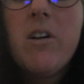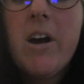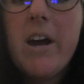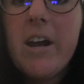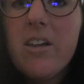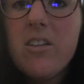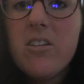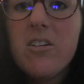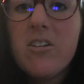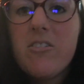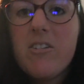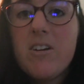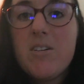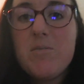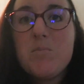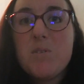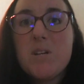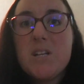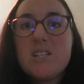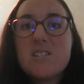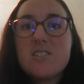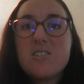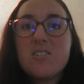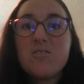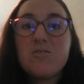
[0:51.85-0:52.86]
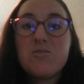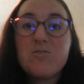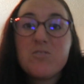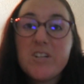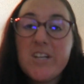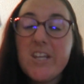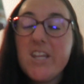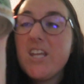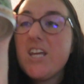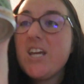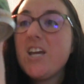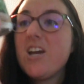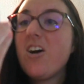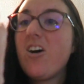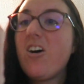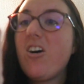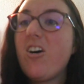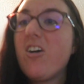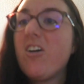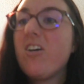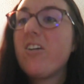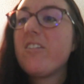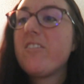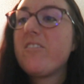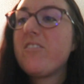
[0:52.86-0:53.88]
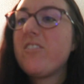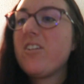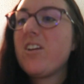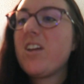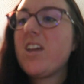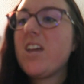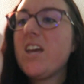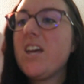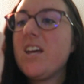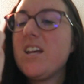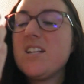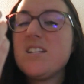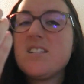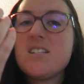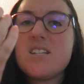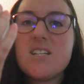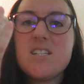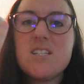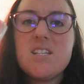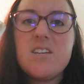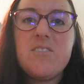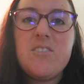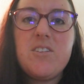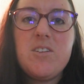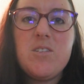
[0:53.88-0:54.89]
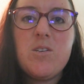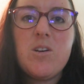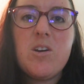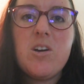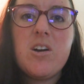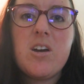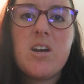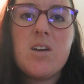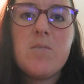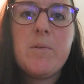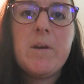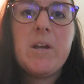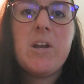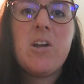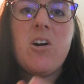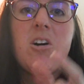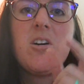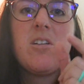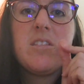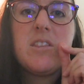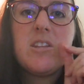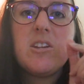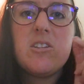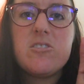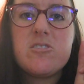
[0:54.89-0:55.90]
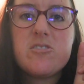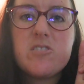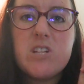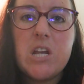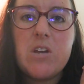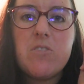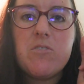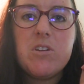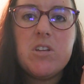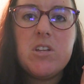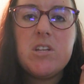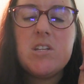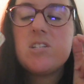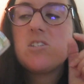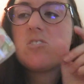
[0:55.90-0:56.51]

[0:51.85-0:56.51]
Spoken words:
regular green beans are really hard for kids because if you cook them at all, then they're just like really